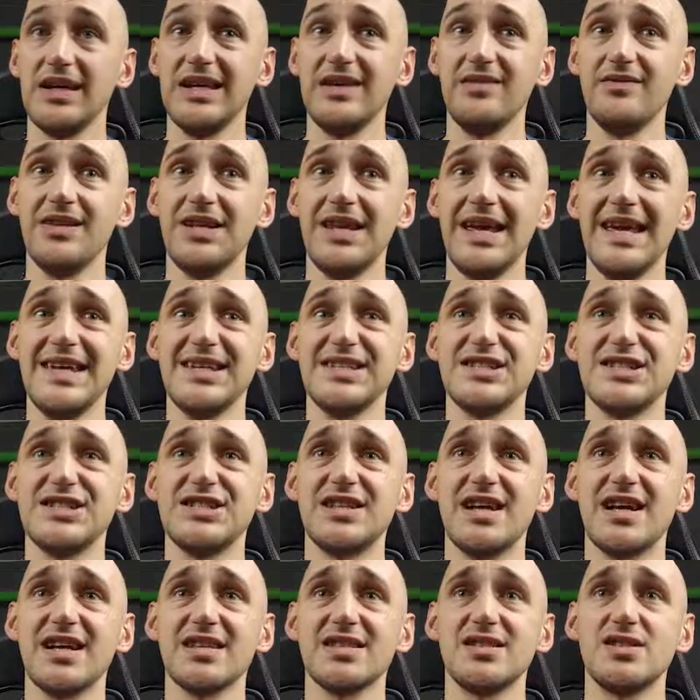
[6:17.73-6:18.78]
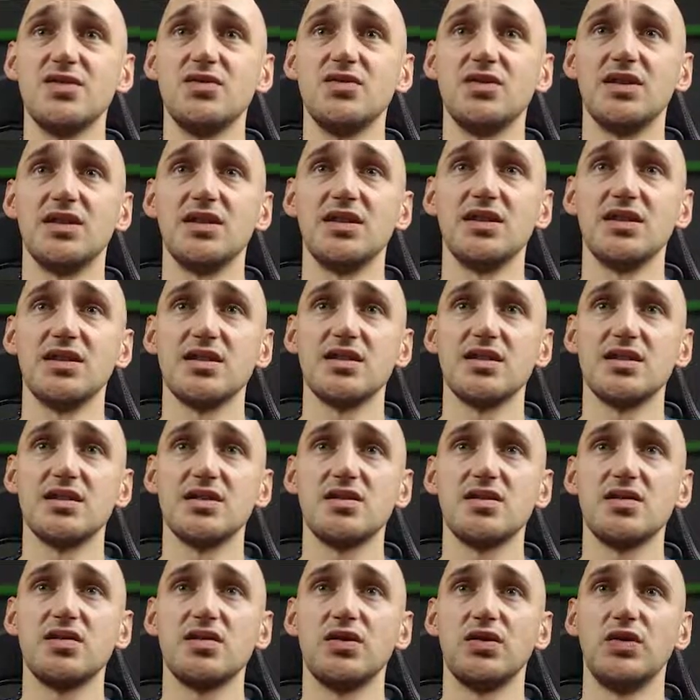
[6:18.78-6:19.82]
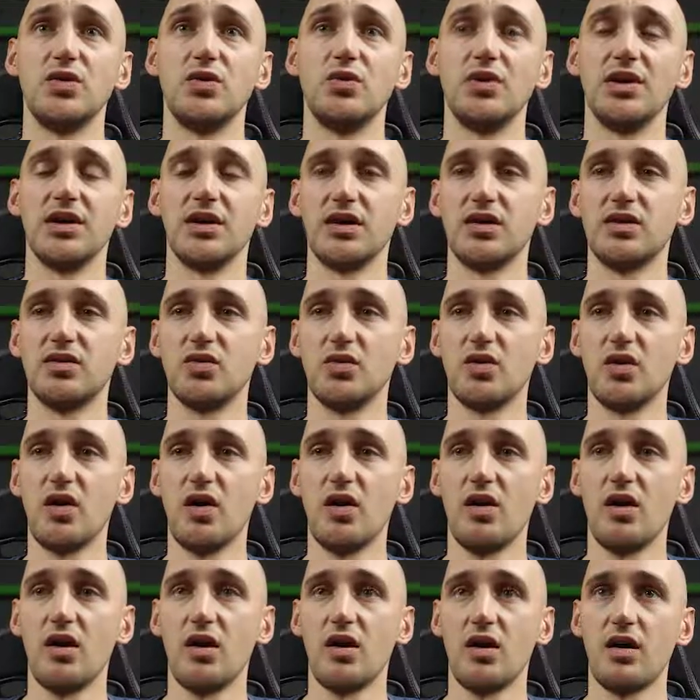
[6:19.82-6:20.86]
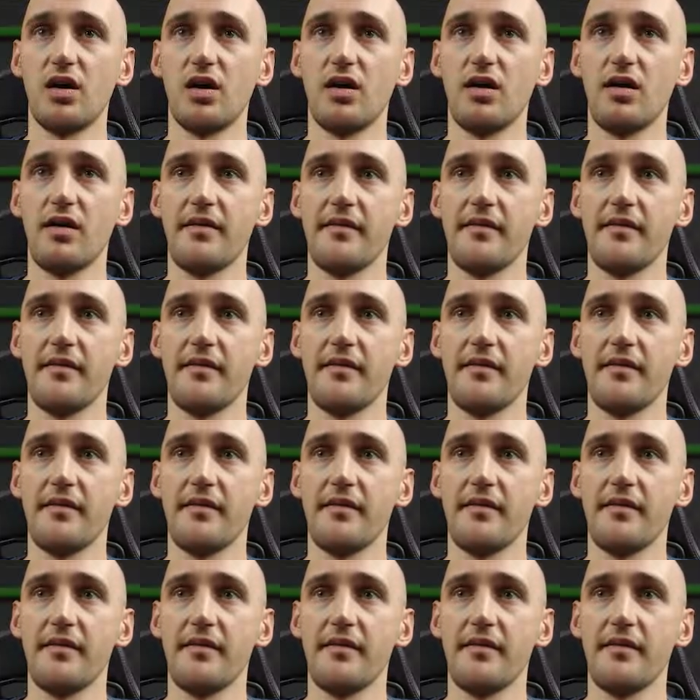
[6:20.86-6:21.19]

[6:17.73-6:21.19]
Even ace jack suited is too weak to call here.